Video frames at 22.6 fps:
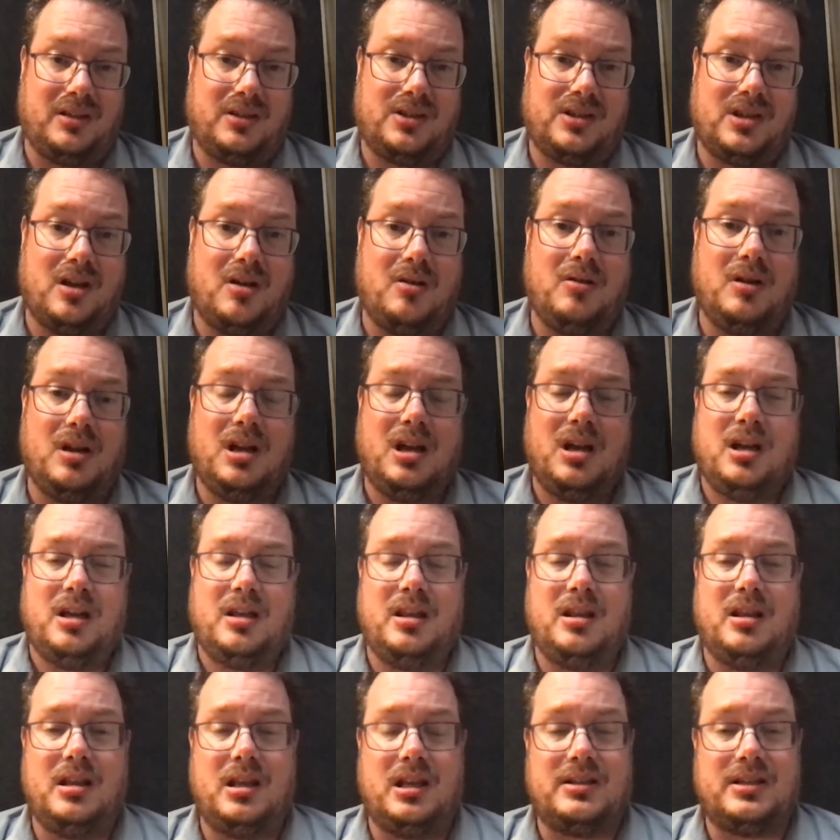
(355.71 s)
So
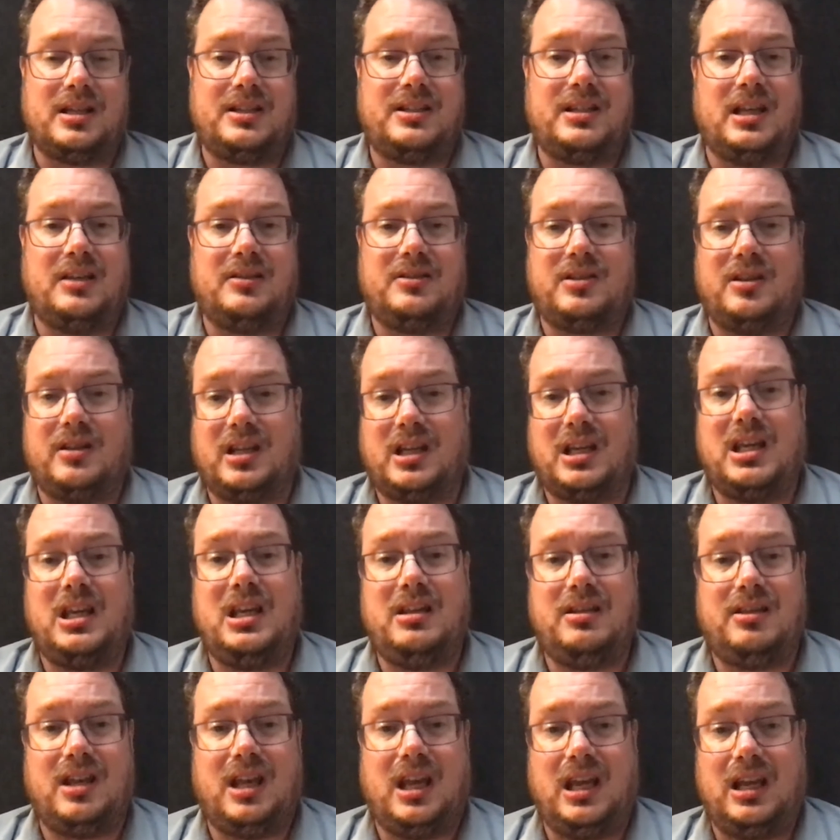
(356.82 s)
as I said, so the key
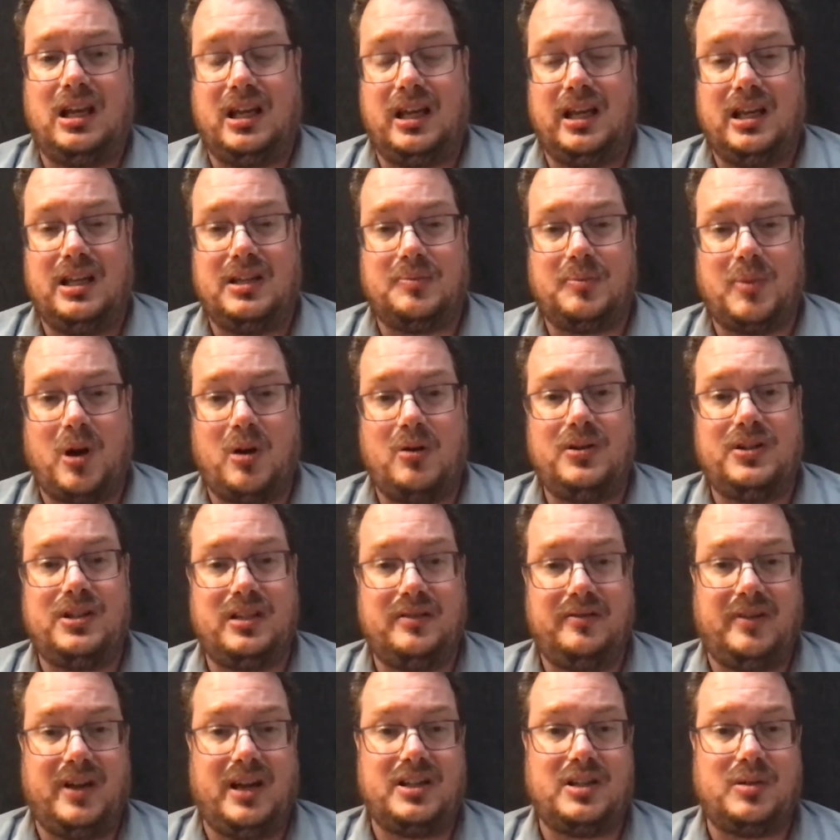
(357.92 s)
thing is
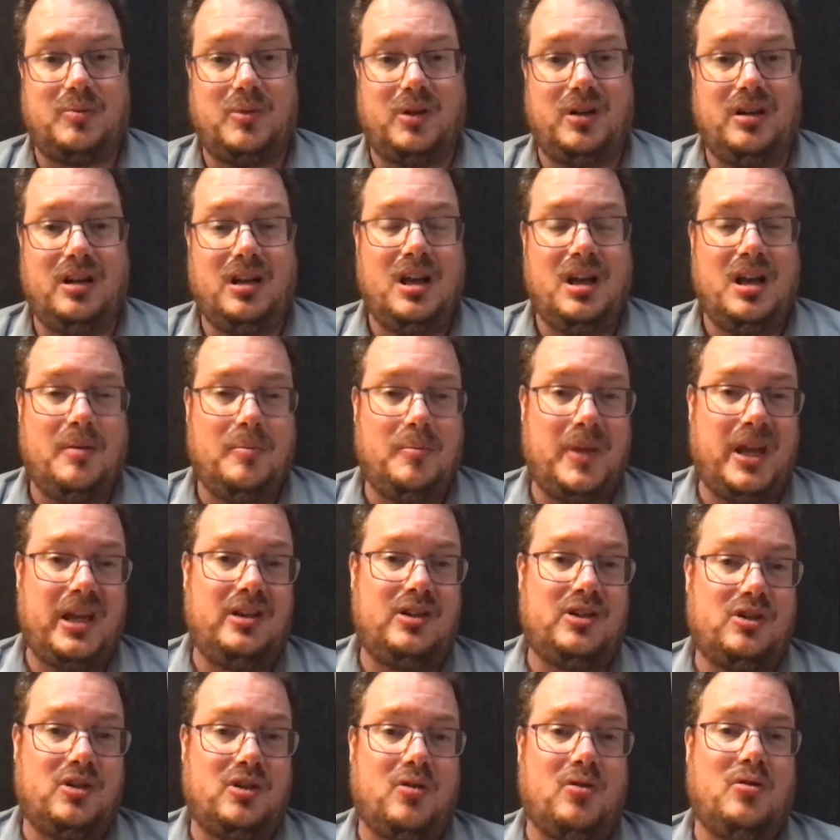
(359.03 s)
post-investment, make
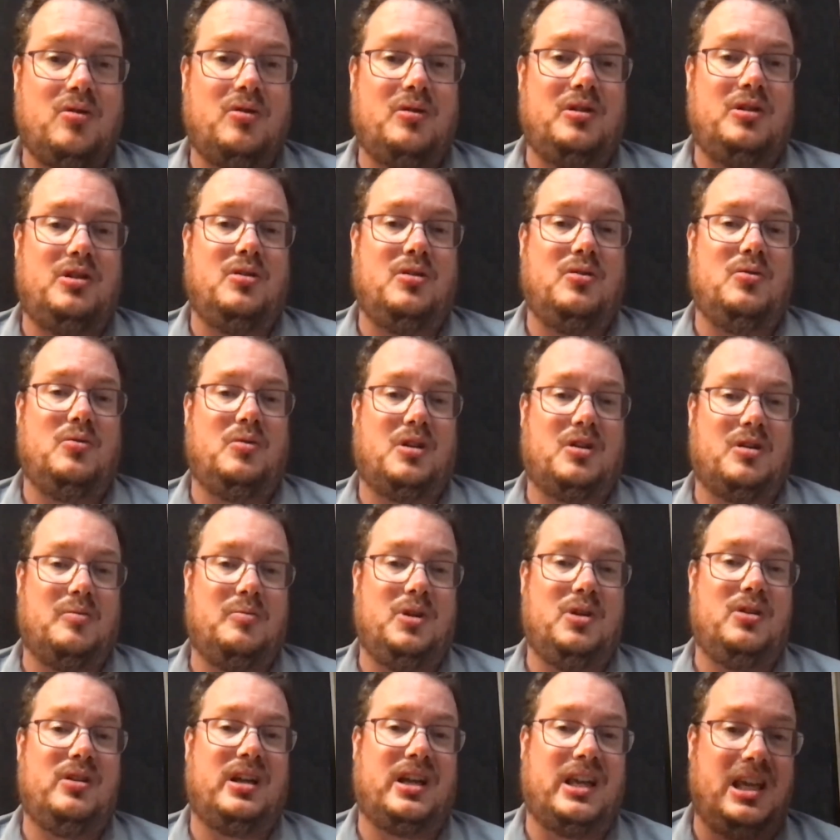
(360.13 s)
sure you
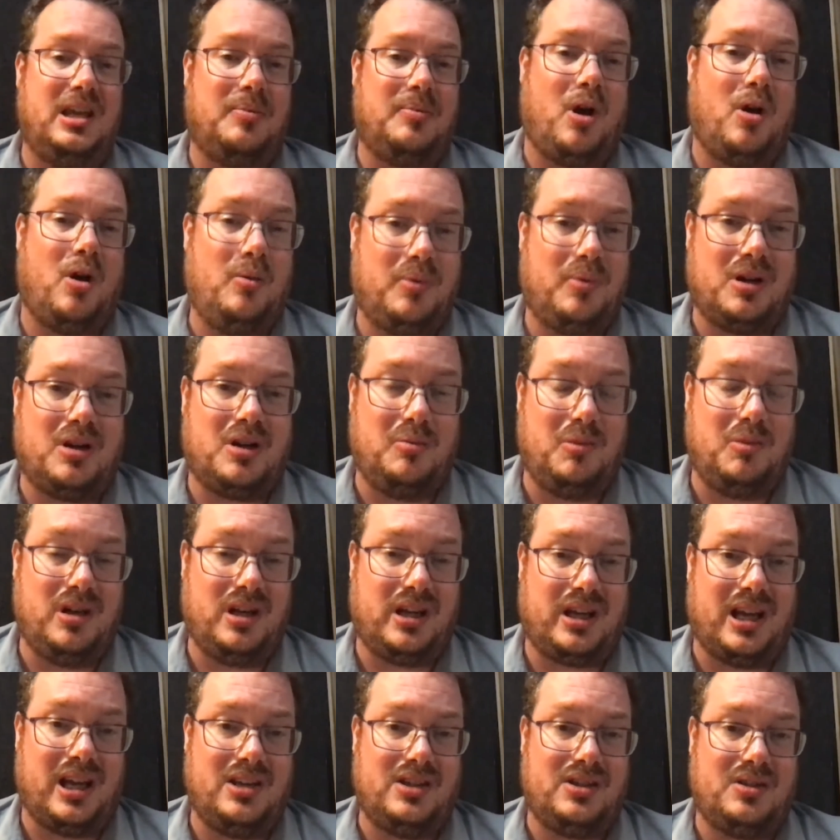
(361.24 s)
keep open
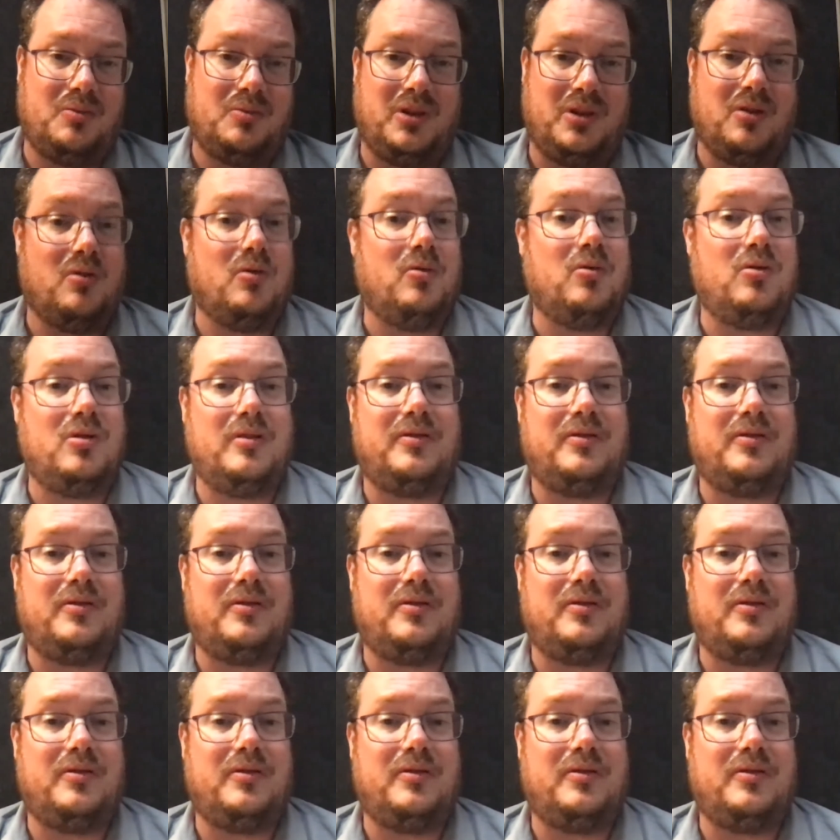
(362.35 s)
communication with all of